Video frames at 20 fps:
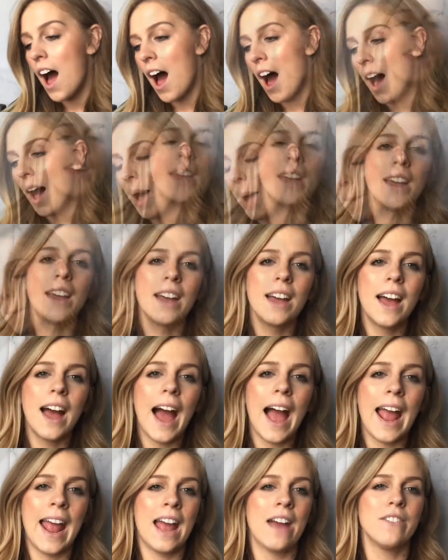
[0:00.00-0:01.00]
I
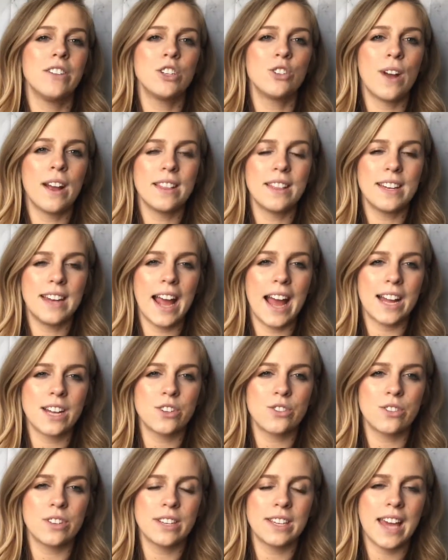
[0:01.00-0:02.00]
haven't tried the
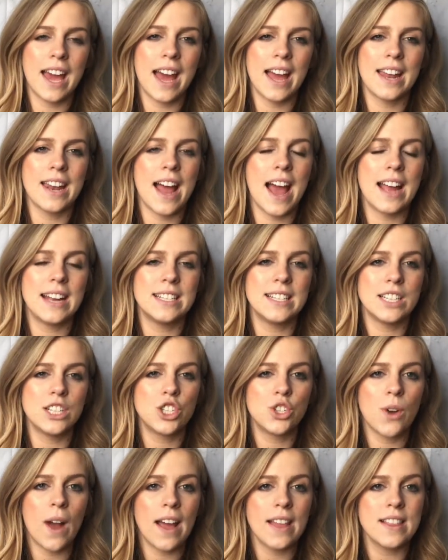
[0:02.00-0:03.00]
natural yet. I did
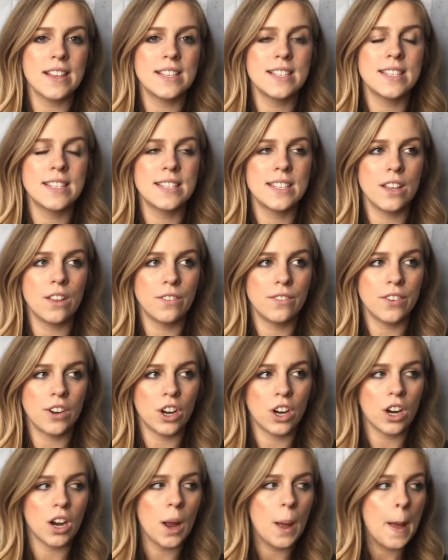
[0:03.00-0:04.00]
try the
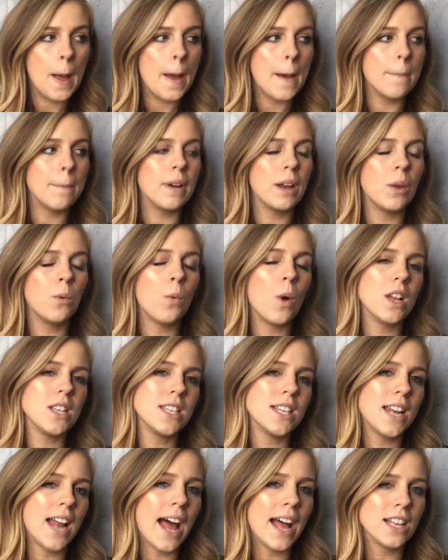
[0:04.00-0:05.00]
silver, but it
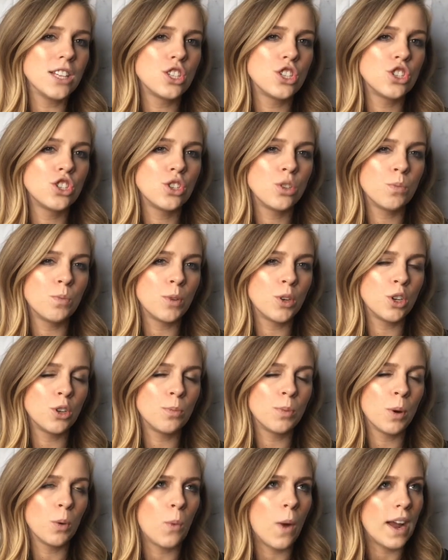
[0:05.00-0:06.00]
wasn't on super
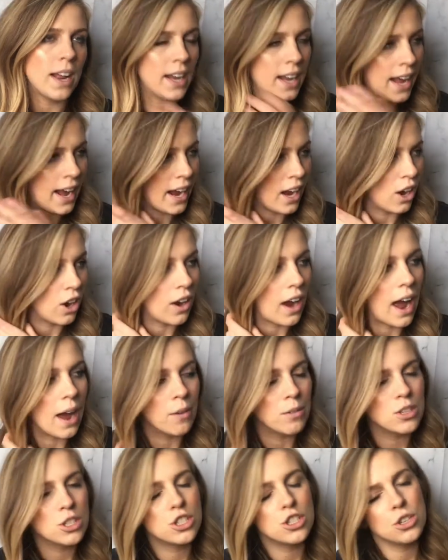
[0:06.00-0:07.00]
duper white hair. I
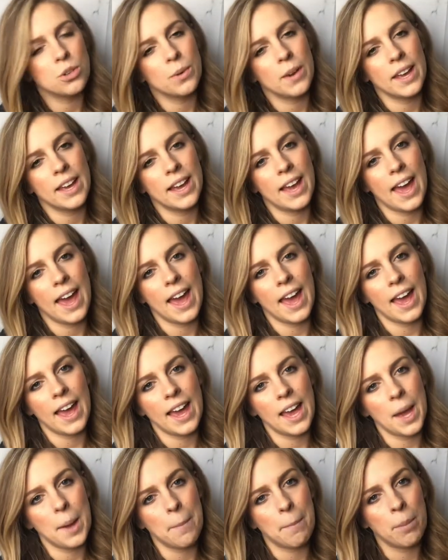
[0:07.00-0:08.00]
was doing
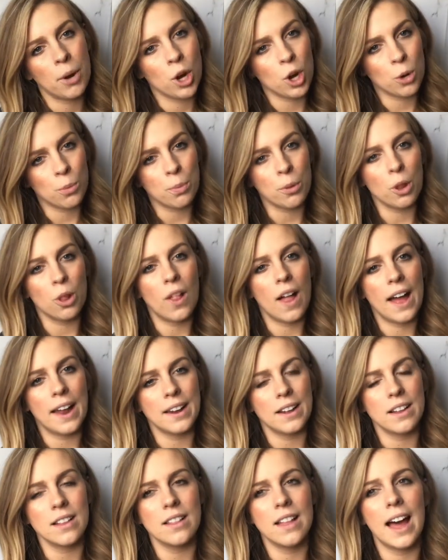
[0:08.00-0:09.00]
a purple on
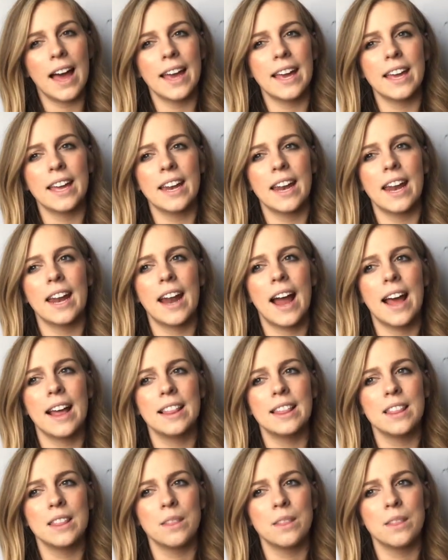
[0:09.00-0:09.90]
a client and I